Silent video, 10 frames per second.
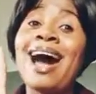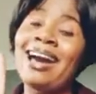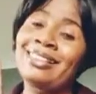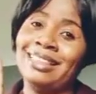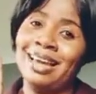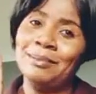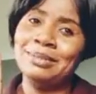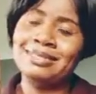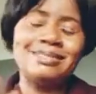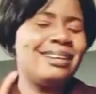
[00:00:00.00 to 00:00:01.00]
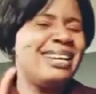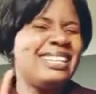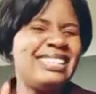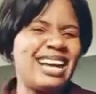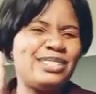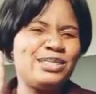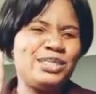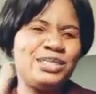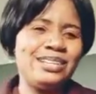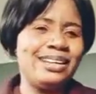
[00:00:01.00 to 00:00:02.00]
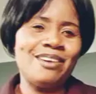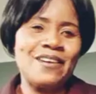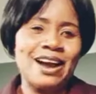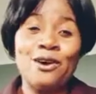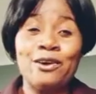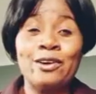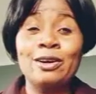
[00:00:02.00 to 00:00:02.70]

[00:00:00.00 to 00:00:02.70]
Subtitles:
items that you should never